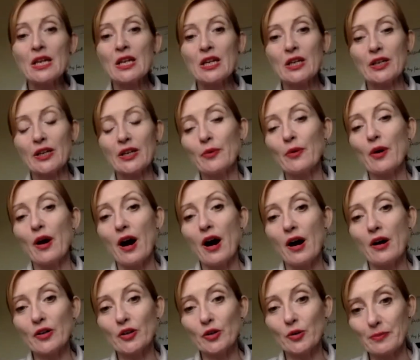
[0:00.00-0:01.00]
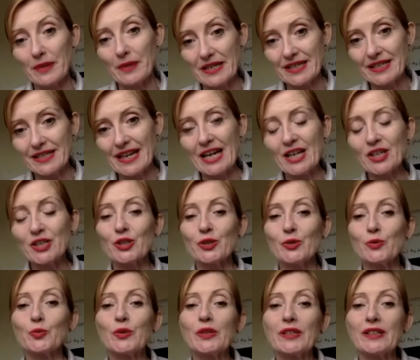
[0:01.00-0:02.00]
You know, your
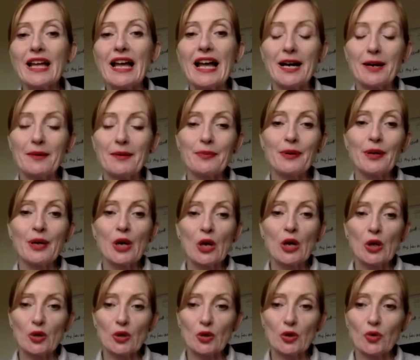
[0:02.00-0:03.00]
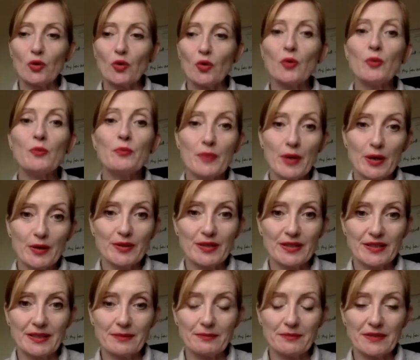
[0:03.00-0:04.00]
medication will help your motor
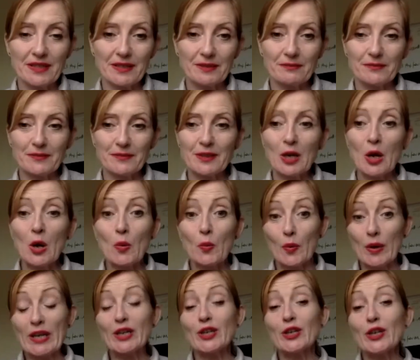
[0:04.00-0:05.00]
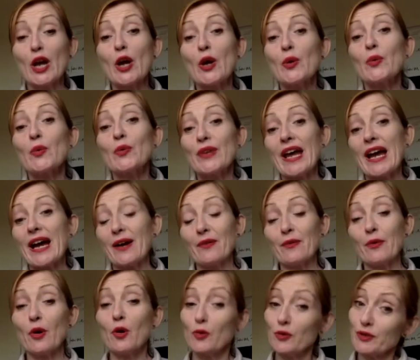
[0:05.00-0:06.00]
symptoms. We know
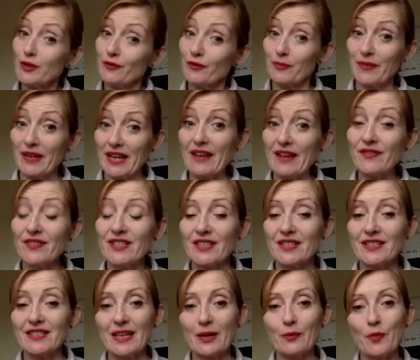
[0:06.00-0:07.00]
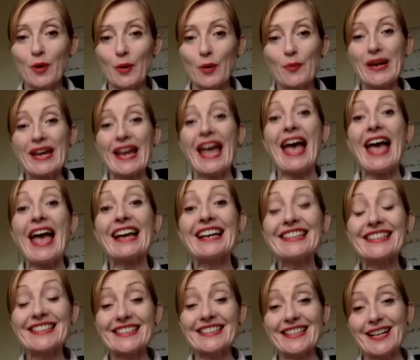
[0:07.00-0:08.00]
now also from the evidence that when we
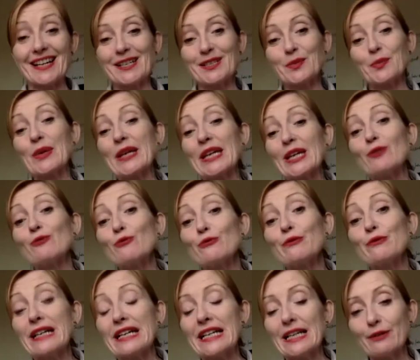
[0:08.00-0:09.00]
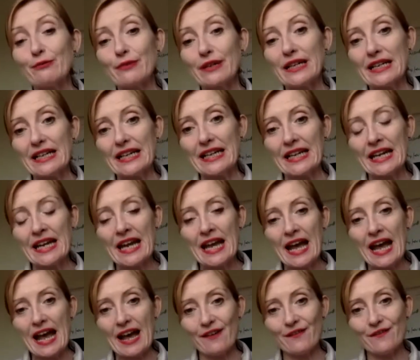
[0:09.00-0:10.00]
exercise, we can really, really
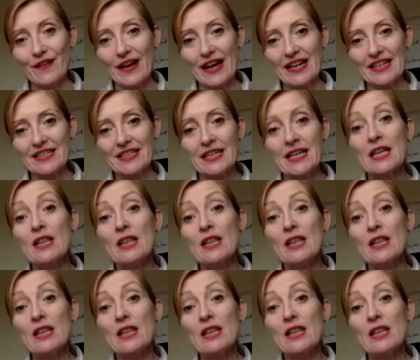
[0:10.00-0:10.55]
affect,